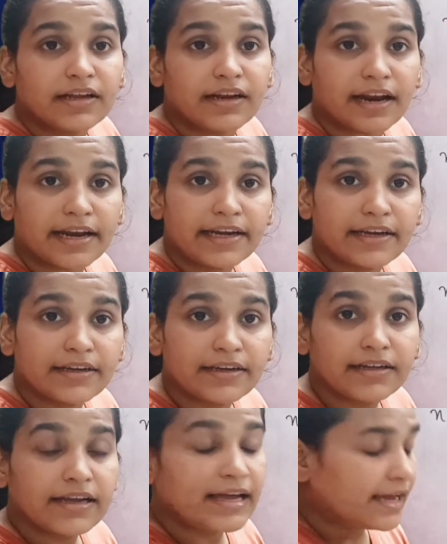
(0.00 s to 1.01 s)
right?
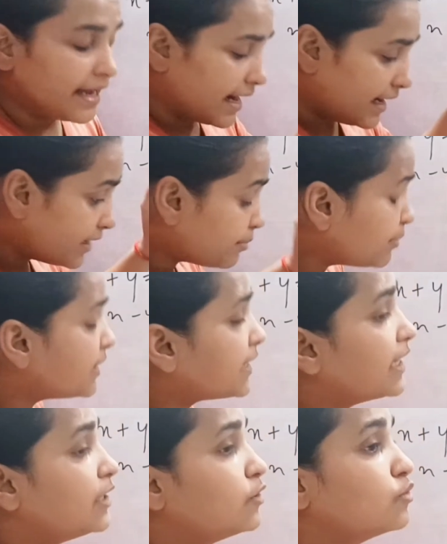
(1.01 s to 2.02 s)
And let me
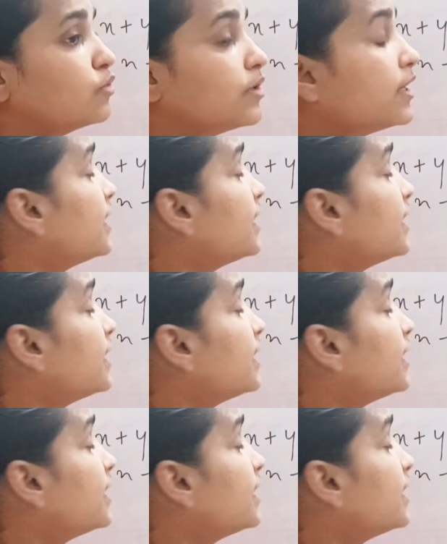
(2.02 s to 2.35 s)
tell you